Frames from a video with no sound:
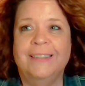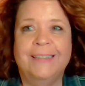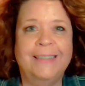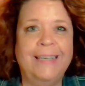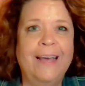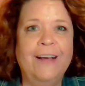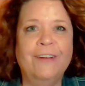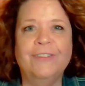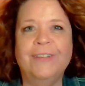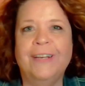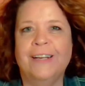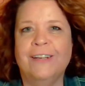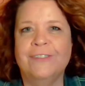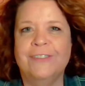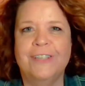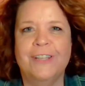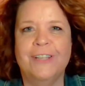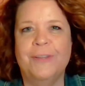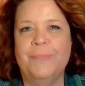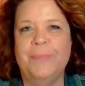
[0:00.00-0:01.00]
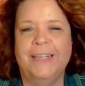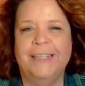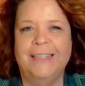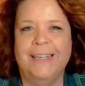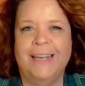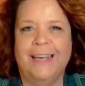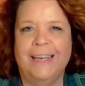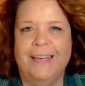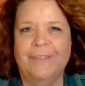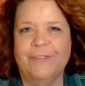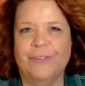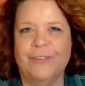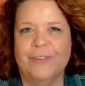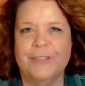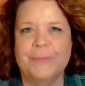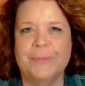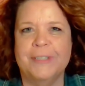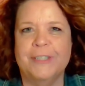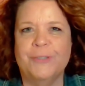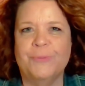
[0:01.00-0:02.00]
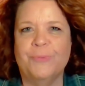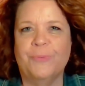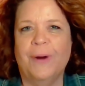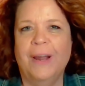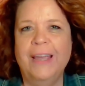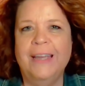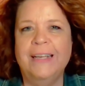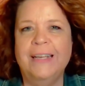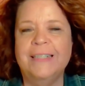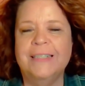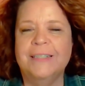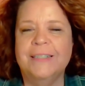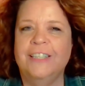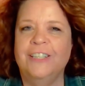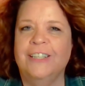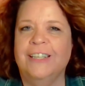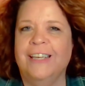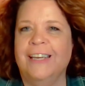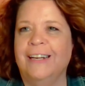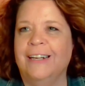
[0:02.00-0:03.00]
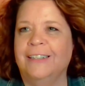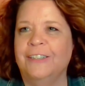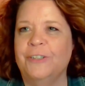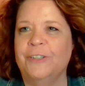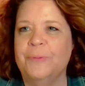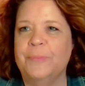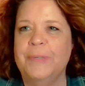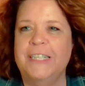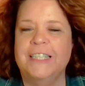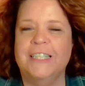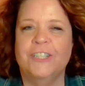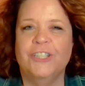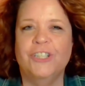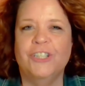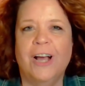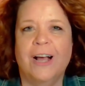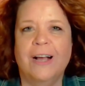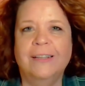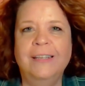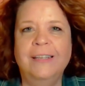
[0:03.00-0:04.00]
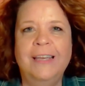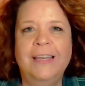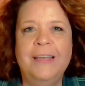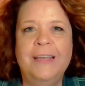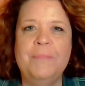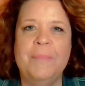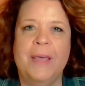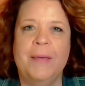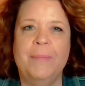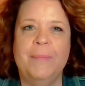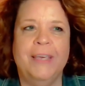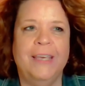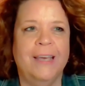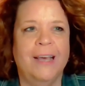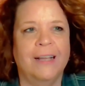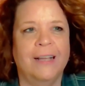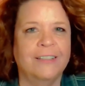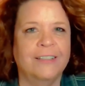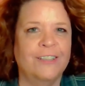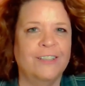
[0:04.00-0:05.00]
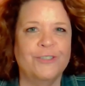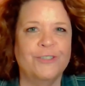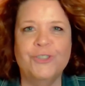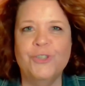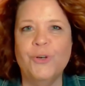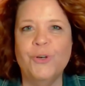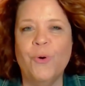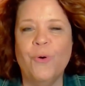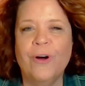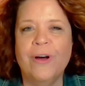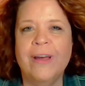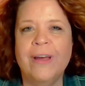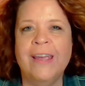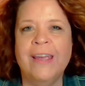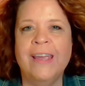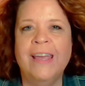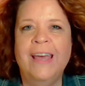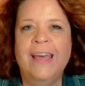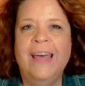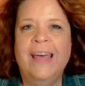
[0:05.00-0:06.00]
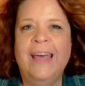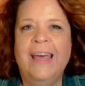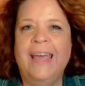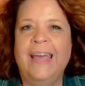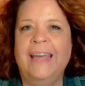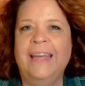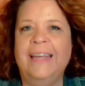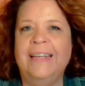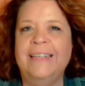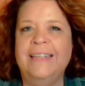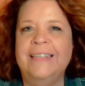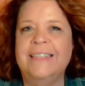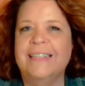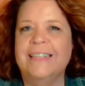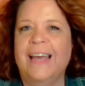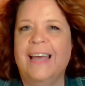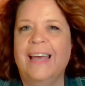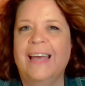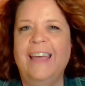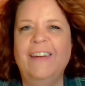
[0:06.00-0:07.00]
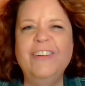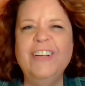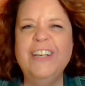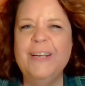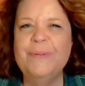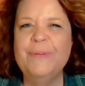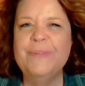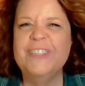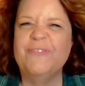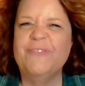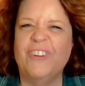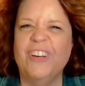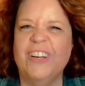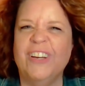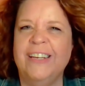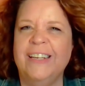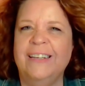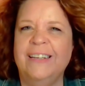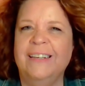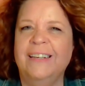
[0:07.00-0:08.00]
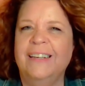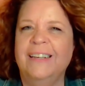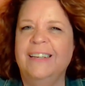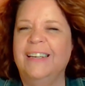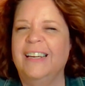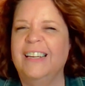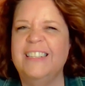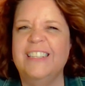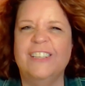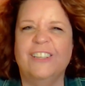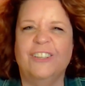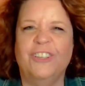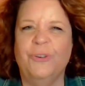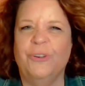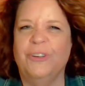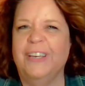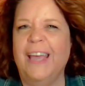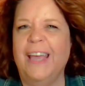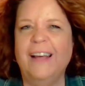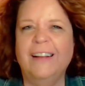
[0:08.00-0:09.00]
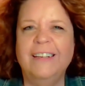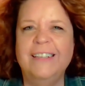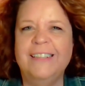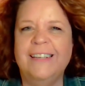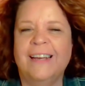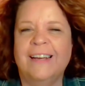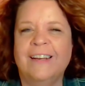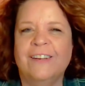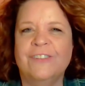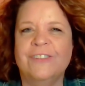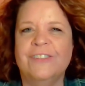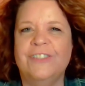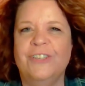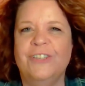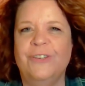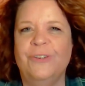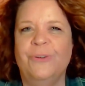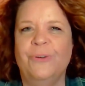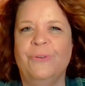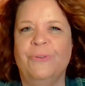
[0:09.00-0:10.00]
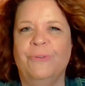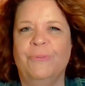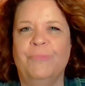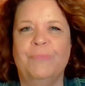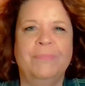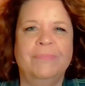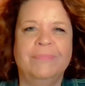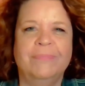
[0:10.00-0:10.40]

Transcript: count down to the big day of Christmas, right? You get a little piece of chocolate, maybe a little toy, and every day was fun until you counted down to,